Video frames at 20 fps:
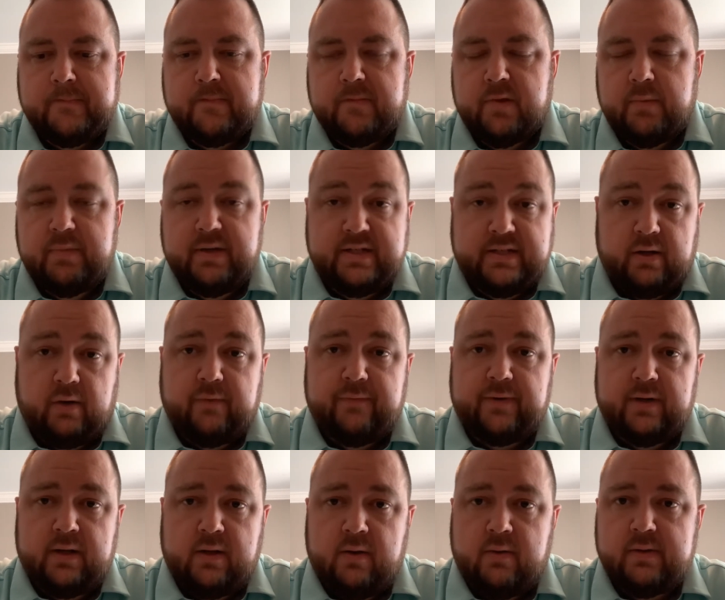been told for
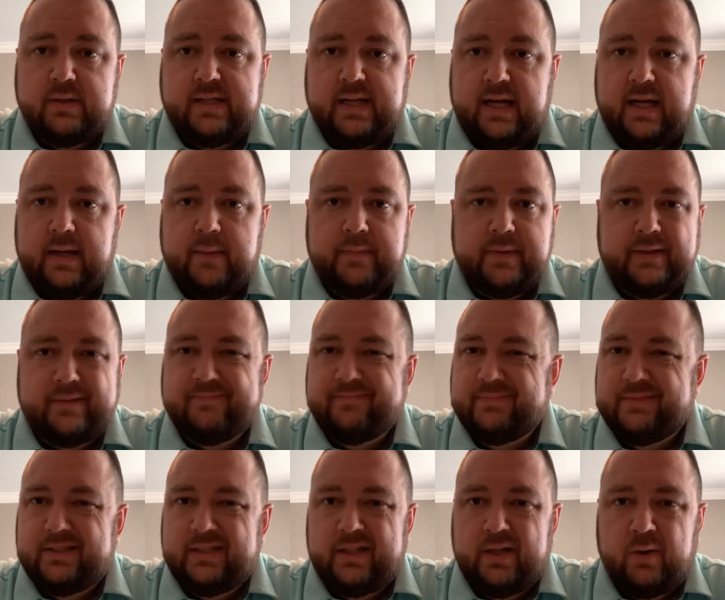a long time that
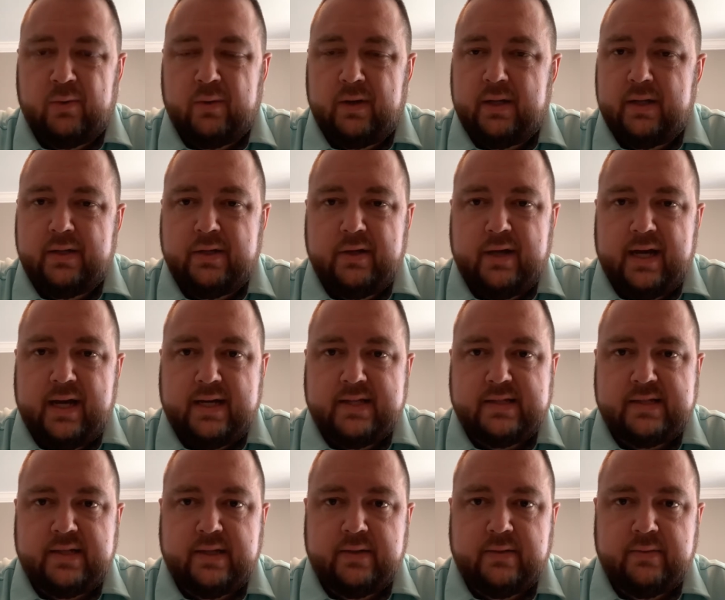you know what you guys
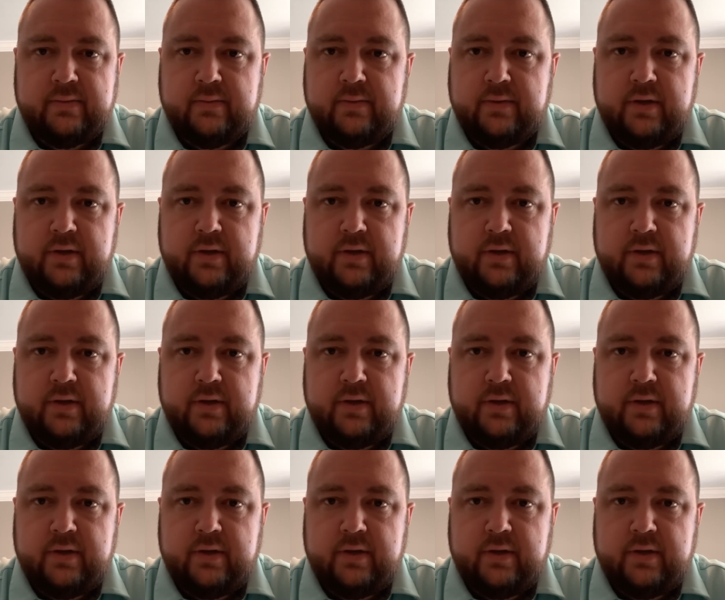can